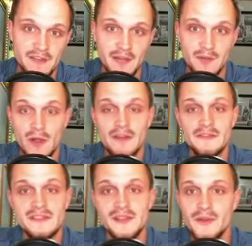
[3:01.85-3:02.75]
Fanduel,
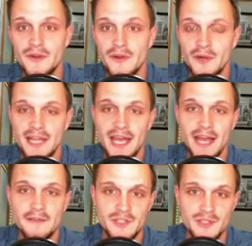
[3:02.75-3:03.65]
obviously, you're going to
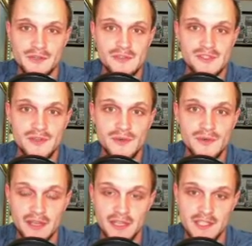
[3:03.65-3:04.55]
have to choose two
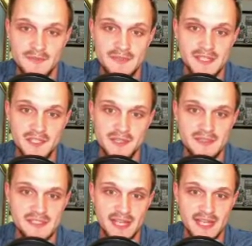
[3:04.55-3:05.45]
of each position.
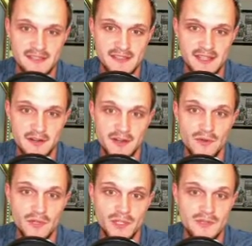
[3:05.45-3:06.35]
Besides center,
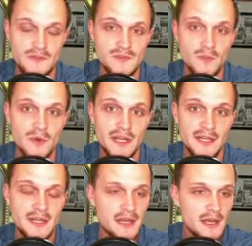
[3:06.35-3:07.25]
you only choose one.